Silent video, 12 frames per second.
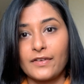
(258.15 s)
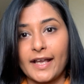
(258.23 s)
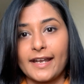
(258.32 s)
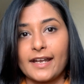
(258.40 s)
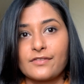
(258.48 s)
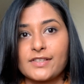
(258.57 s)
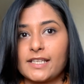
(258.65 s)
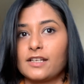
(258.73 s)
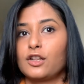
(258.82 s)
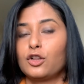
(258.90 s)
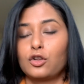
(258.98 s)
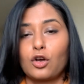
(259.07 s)
and I've seen
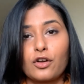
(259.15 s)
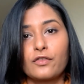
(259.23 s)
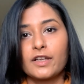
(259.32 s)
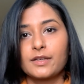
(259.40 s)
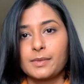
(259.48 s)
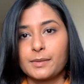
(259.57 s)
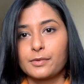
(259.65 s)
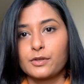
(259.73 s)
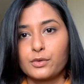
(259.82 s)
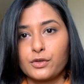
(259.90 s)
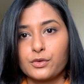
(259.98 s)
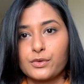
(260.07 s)
a lot of other people
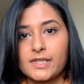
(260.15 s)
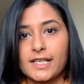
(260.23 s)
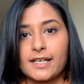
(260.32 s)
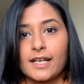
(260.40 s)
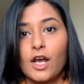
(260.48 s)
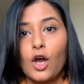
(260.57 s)
who use it